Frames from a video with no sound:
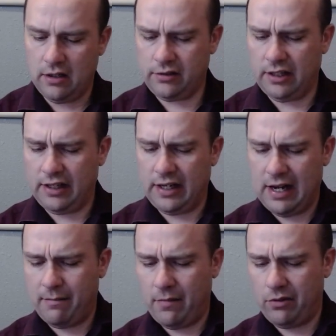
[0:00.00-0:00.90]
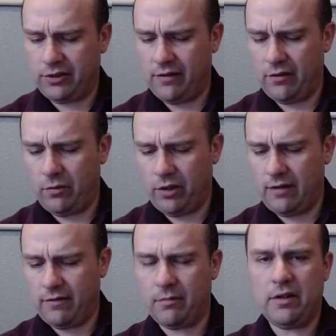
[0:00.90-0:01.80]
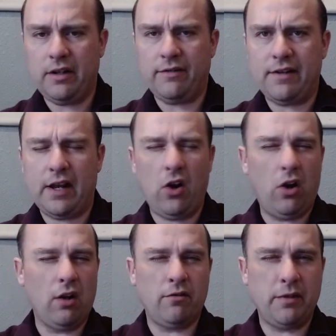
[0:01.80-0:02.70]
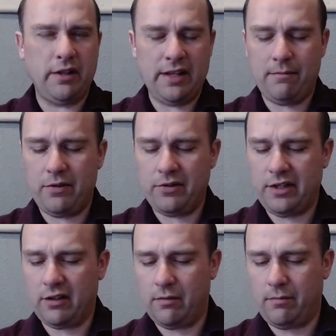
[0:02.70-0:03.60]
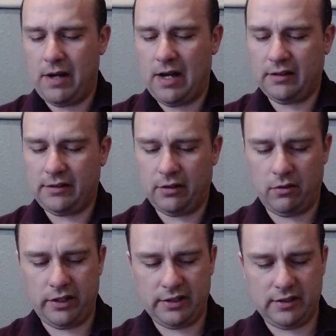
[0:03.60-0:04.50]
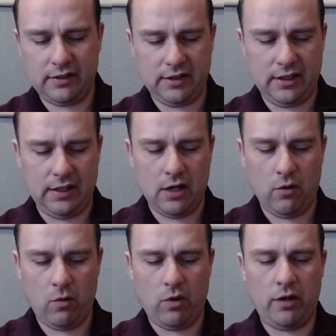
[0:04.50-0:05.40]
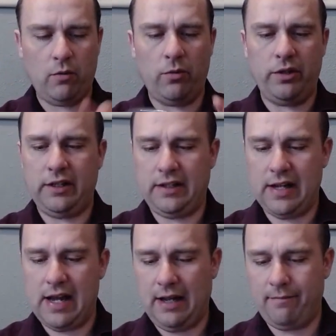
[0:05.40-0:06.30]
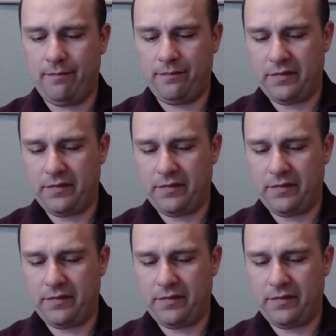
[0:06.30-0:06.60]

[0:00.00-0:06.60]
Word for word: looks like I got most every one of them, if not all of them in that particular box. So let's see what we got.